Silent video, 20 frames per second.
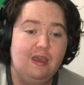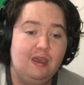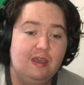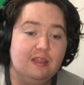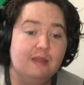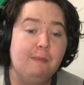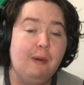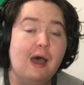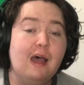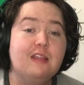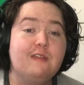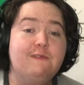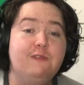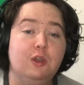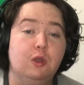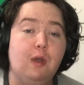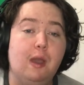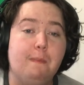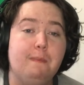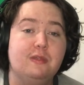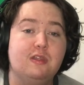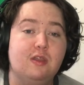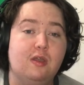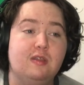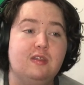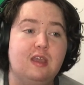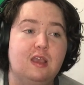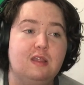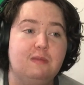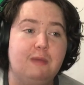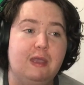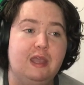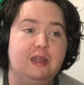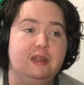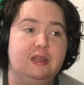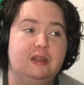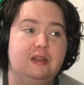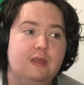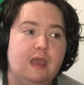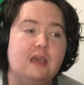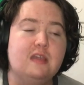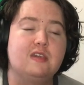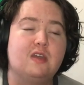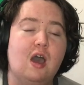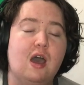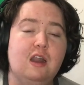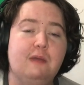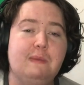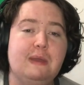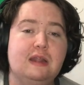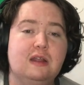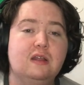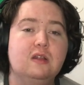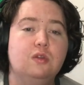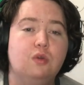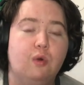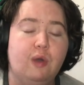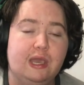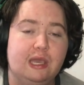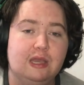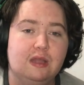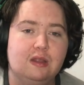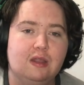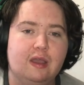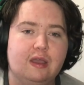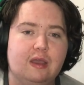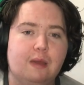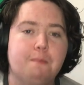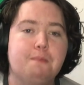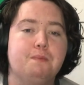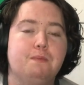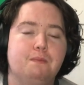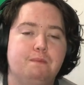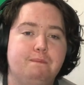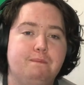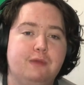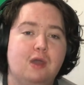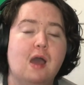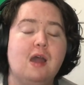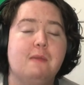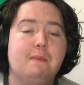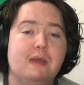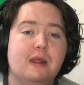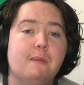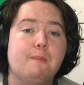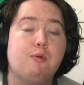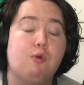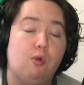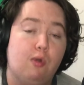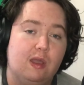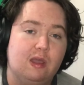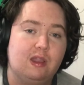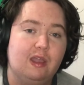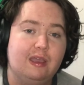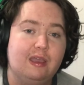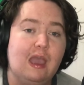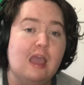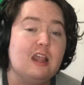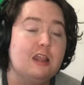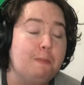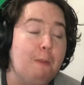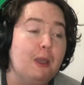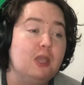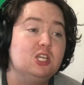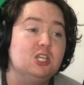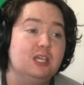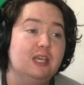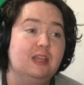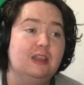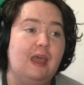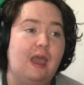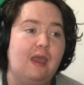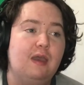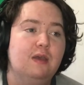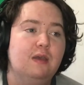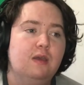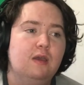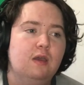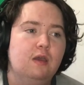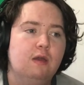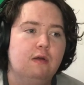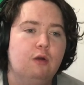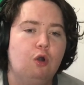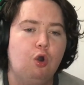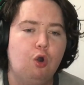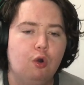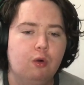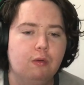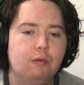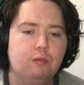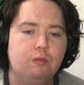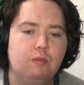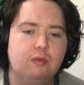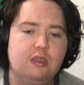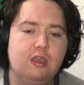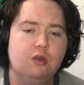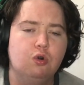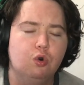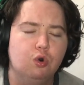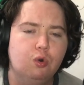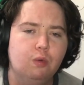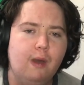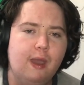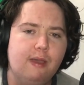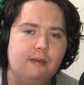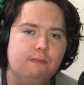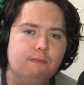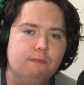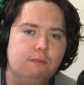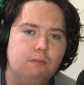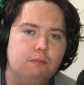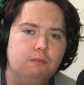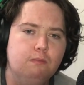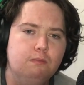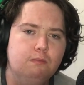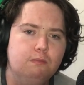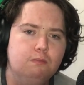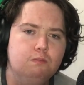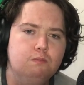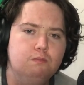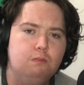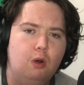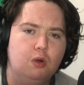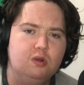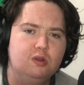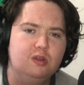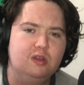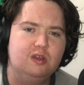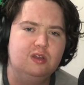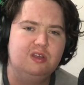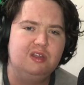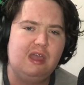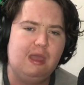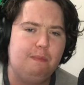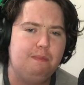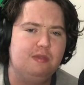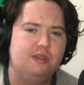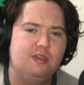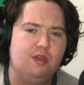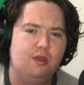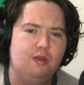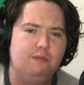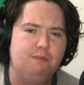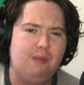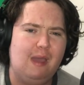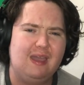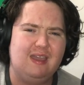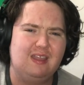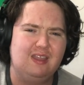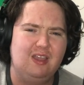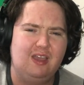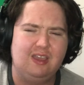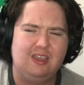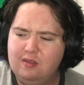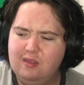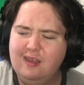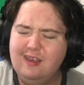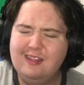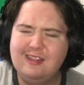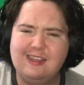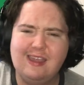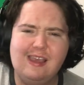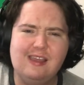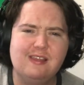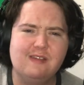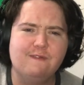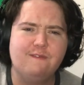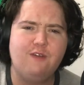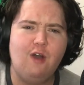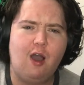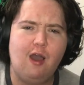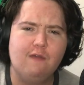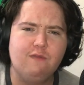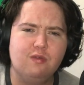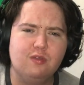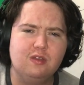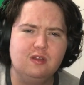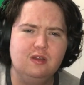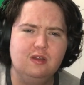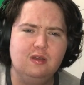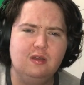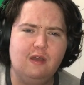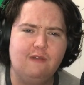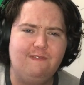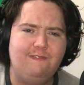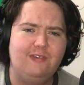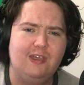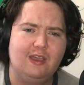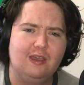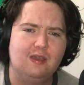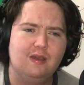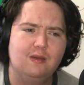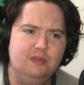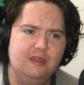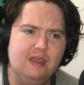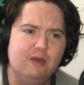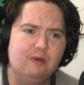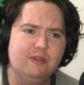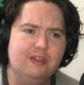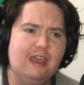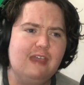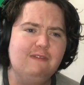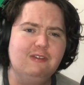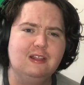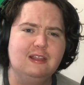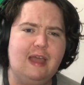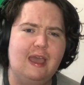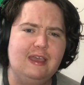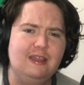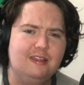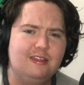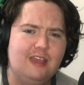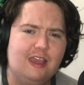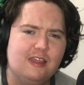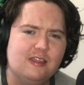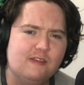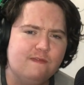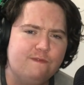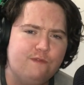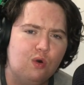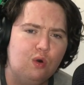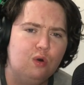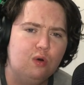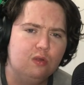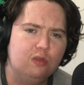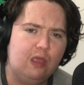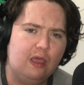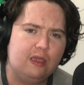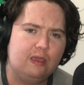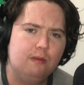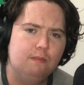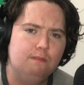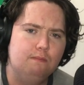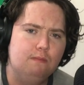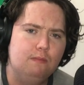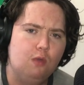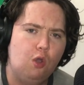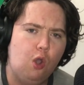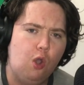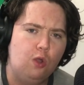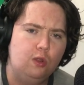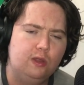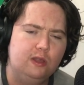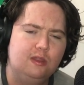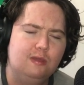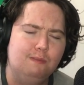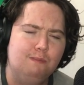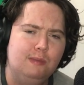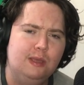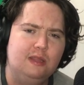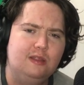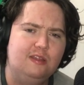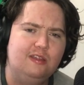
the past few episodes he's been in, he's kind of been annoying and, like, a, kind of been a prick. Like, especially in that hall, the hallway monitor episode back in, like, it's like season five, wasn't it? I think. It was either late season four, like early to mid